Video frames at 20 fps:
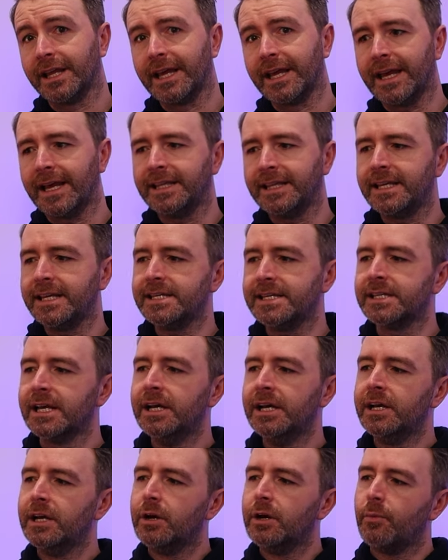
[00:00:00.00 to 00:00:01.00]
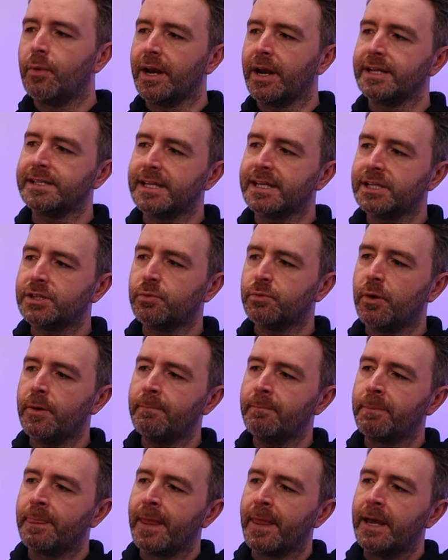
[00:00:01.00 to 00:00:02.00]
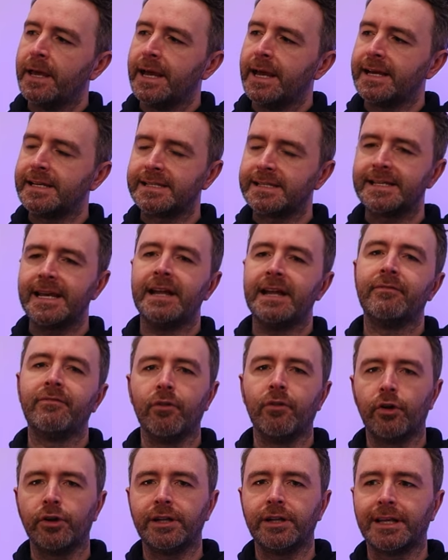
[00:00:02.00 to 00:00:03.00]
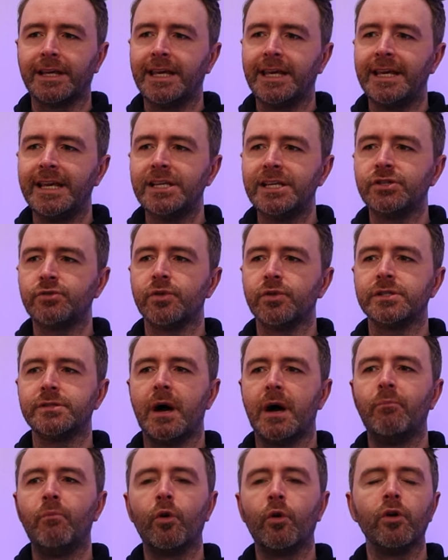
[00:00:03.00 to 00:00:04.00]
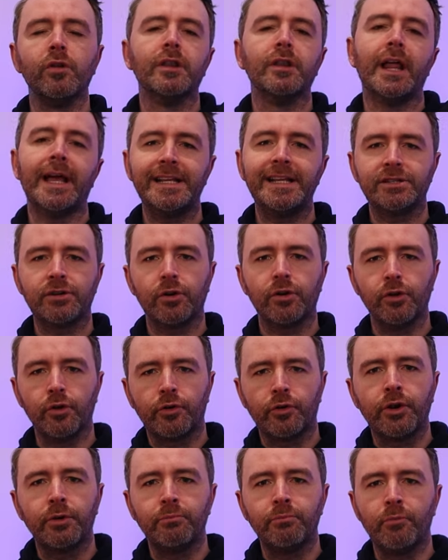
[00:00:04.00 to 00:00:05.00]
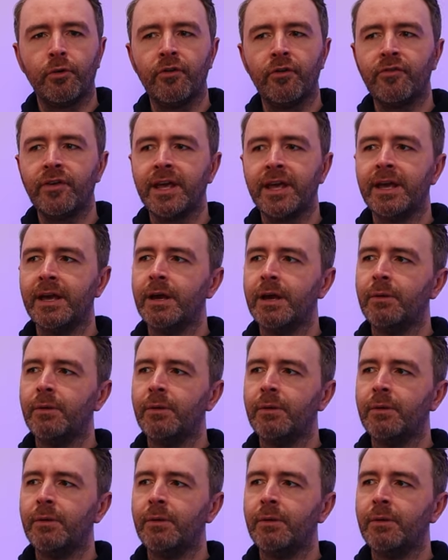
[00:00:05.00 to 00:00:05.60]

late 80s, whereas this one it's set in Florida Keys, so it's a more lighter looking movie,